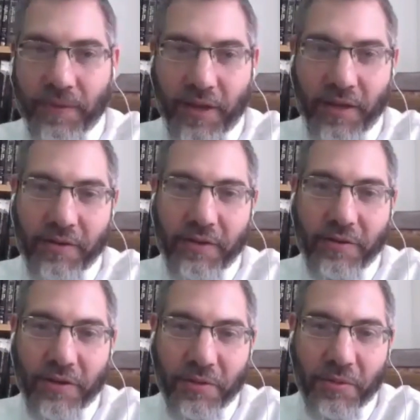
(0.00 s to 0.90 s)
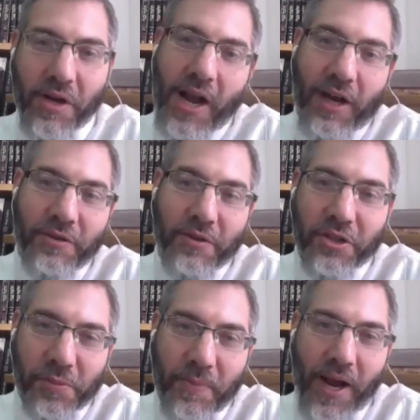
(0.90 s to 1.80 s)
Okay? Or as I wrote, achdus
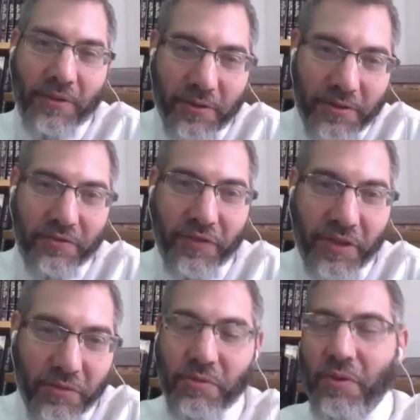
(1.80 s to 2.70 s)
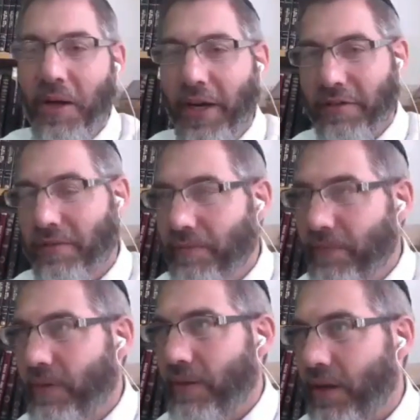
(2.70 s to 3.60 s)
shmachdus, if you don't do it right.
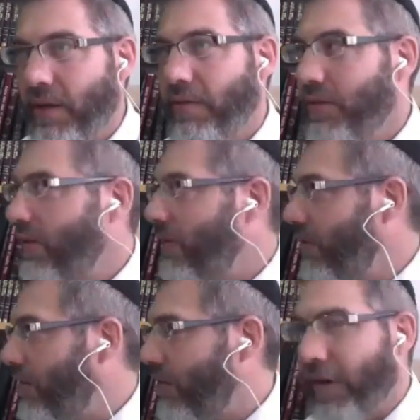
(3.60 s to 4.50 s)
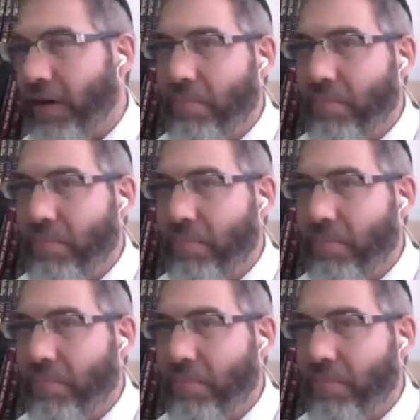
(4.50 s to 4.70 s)
Okay? Very